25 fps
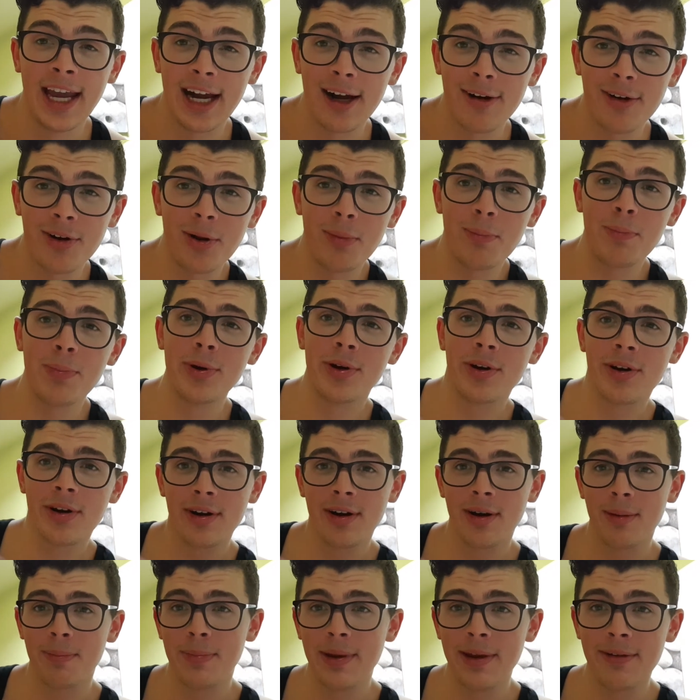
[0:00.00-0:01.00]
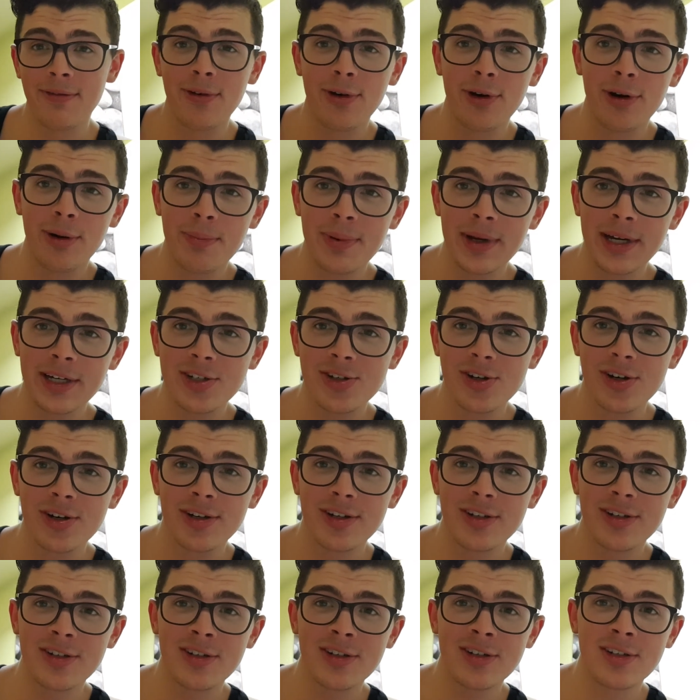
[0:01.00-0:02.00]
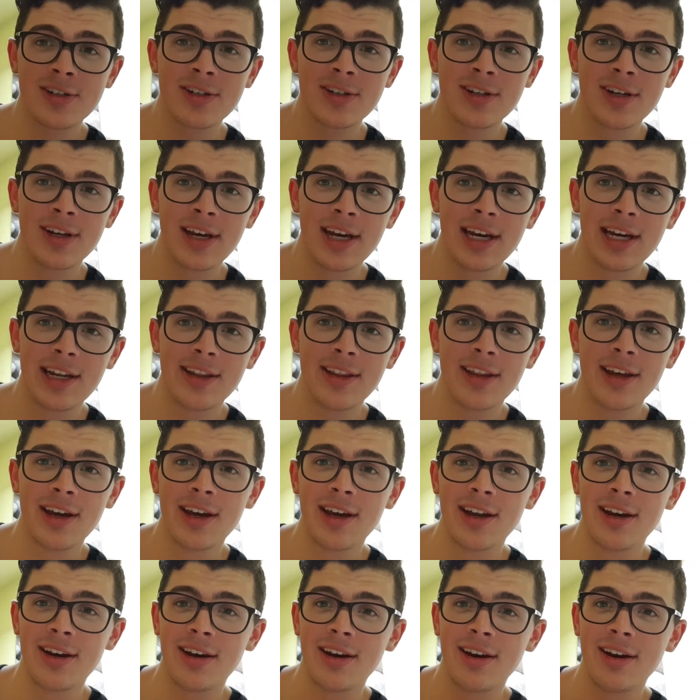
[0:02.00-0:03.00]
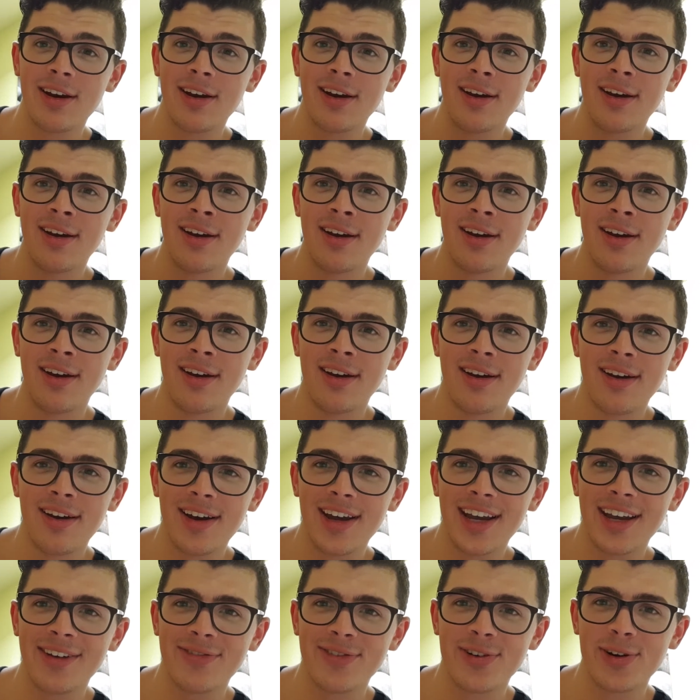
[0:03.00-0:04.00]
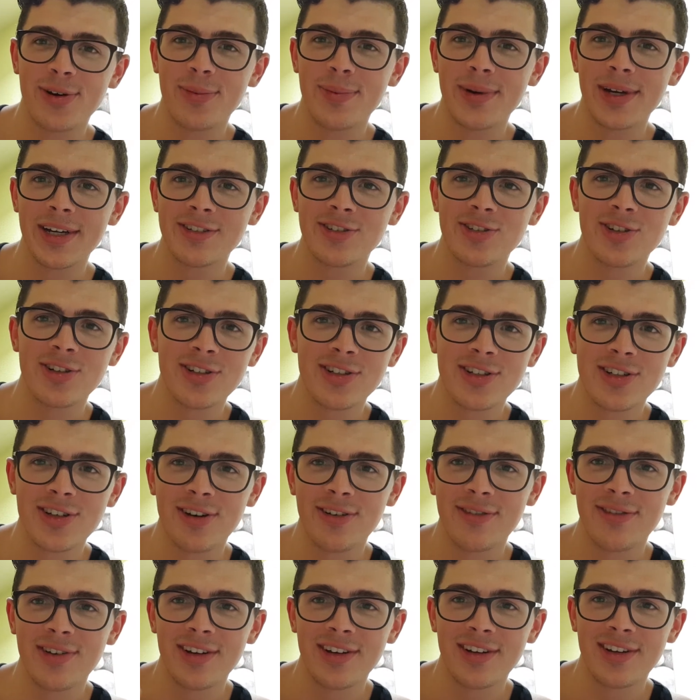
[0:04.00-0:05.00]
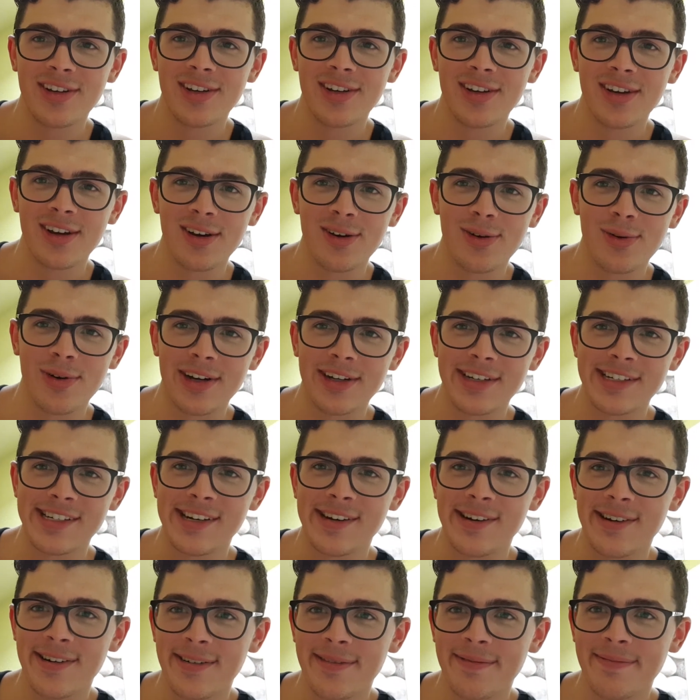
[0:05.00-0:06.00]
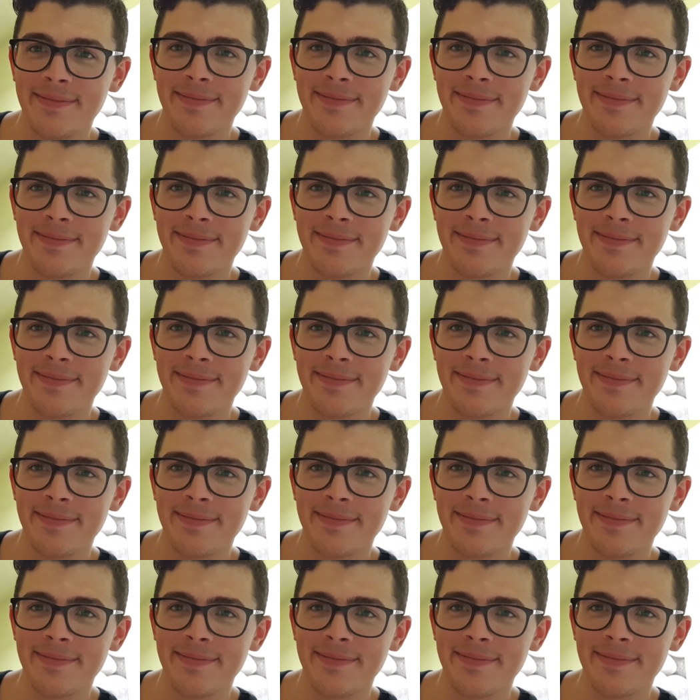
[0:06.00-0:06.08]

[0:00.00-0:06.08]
I will put before pictures and then after pictures of it right here.